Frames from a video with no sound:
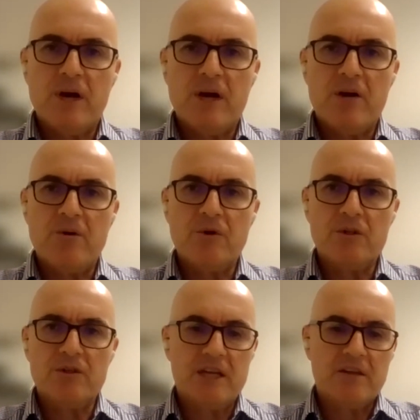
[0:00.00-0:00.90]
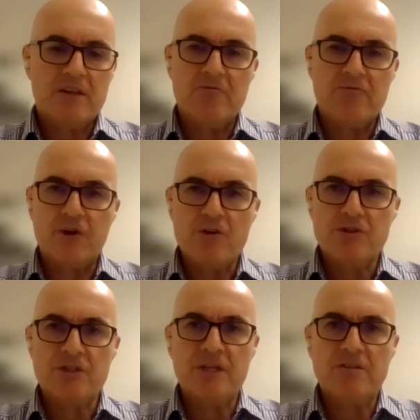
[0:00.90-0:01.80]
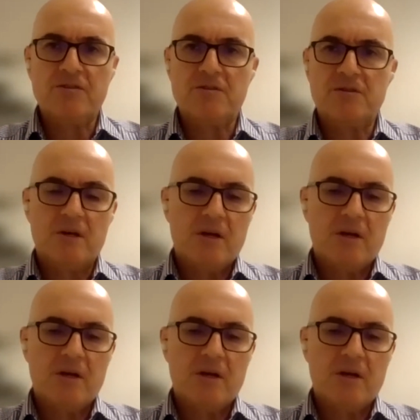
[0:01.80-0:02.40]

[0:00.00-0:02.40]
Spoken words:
where we've looked at the flow sheets,